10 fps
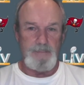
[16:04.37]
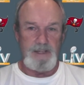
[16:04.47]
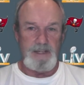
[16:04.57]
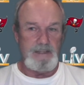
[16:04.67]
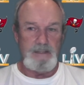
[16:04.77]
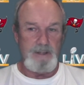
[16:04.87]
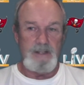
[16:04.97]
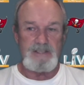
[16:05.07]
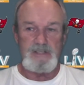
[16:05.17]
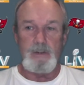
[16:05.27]
And
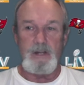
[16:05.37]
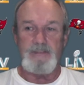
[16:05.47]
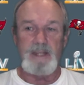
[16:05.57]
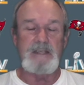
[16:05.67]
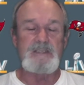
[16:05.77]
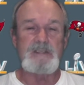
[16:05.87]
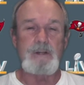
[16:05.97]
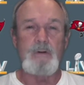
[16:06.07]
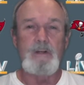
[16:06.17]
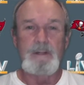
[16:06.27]
he's
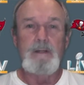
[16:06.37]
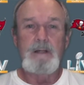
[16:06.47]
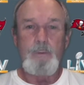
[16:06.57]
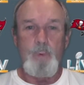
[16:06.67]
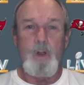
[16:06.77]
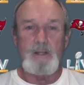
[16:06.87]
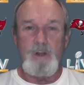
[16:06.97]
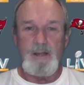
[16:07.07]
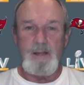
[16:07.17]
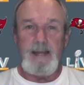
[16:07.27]
still working
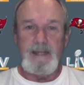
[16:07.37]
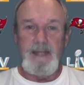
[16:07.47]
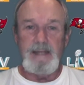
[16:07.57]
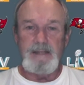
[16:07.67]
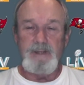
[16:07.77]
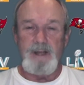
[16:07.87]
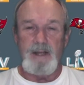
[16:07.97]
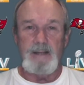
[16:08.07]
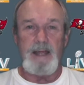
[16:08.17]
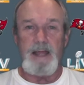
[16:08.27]
on that and getting it done.
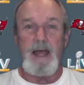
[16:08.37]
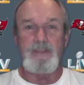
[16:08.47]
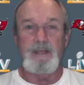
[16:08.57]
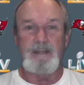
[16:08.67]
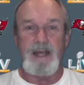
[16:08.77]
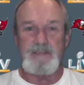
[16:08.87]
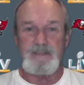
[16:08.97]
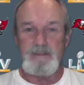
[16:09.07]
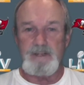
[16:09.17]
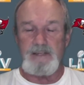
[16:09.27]
And I think
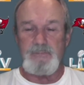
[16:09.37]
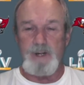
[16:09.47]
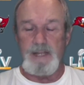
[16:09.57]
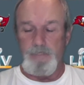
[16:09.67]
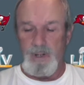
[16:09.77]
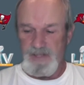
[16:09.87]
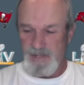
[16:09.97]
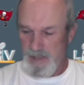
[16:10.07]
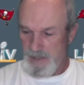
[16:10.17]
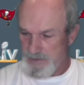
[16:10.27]
that's what he brings
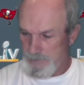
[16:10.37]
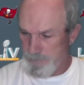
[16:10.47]
to us.